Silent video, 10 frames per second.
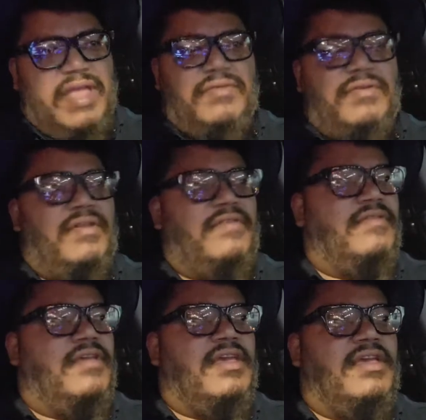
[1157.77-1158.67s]
I don't know,
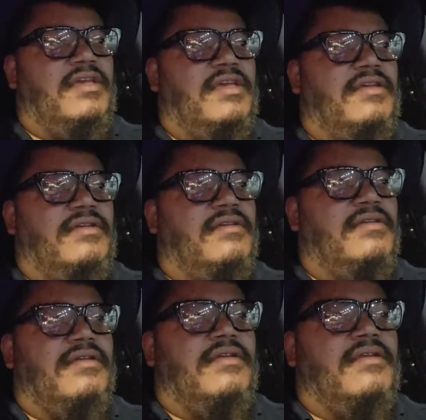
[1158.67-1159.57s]
let's say
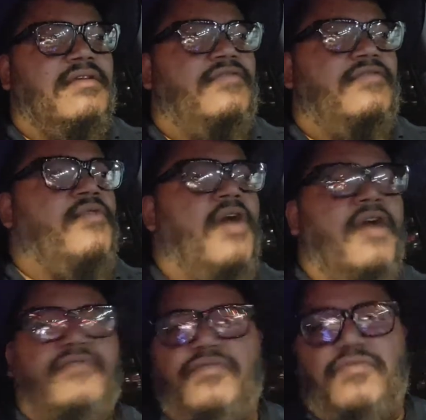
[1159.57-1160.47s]

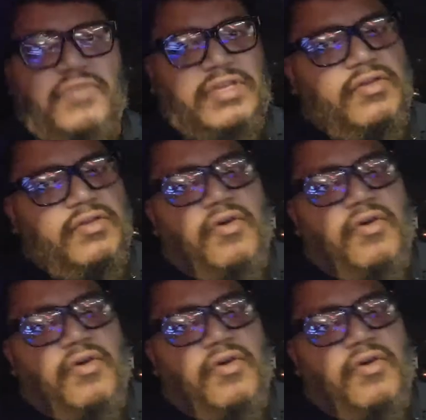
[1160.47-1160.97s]
200th Street